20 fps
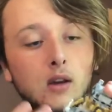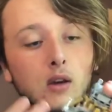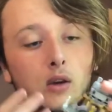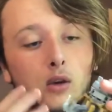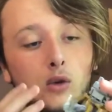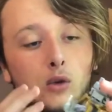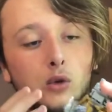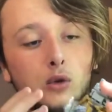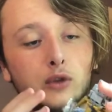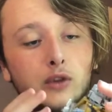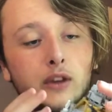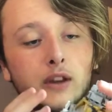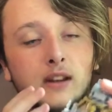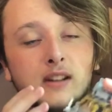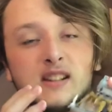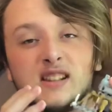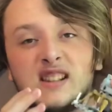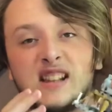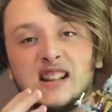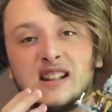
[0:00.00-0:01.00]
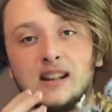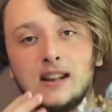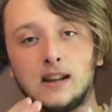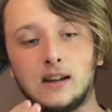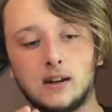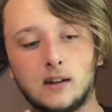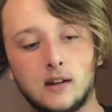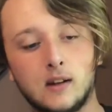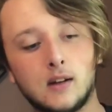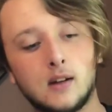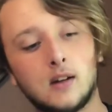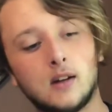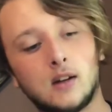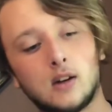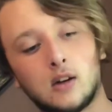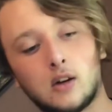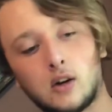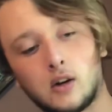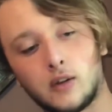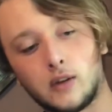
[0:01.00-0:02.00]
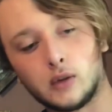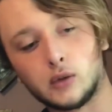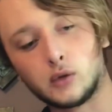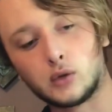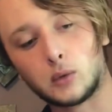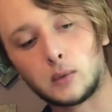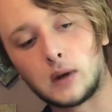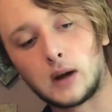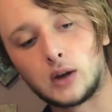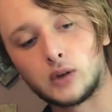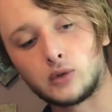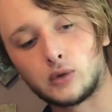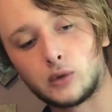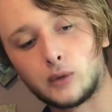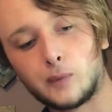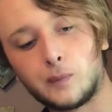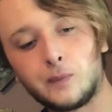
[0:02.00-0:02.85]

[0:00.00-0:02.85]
cool things that they did on the lunar module.